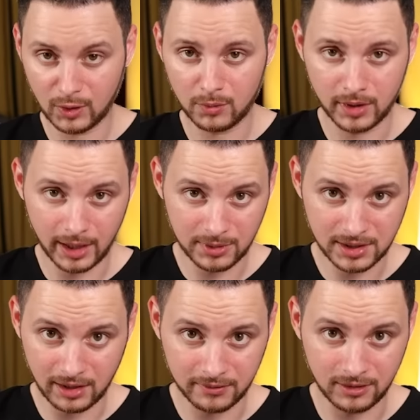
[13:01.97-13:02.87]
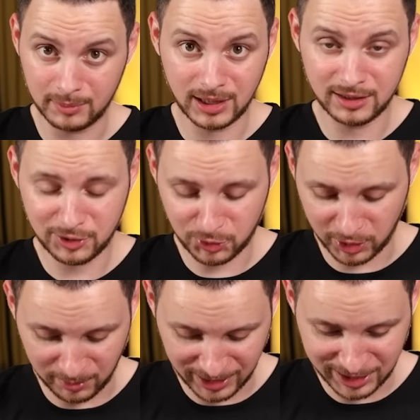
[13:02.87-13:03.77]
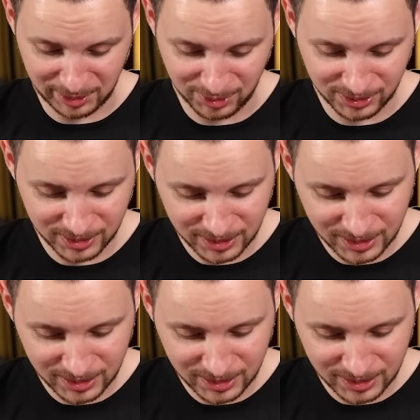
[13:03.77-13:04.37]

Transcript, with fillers: Don't worry, I was careful. I'm not destroying my table.